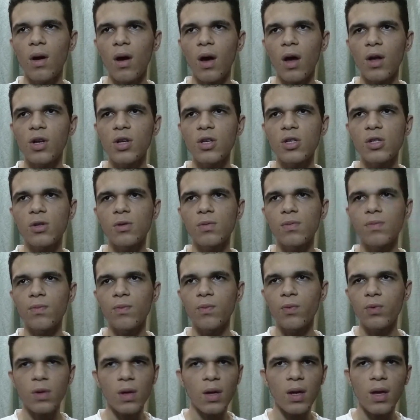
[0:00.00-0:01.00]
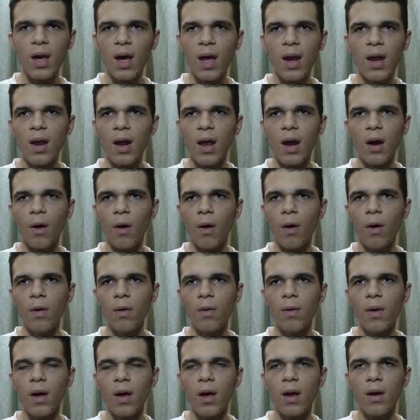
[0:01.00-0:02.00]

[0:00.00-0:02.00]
I just wouldn't get it at all,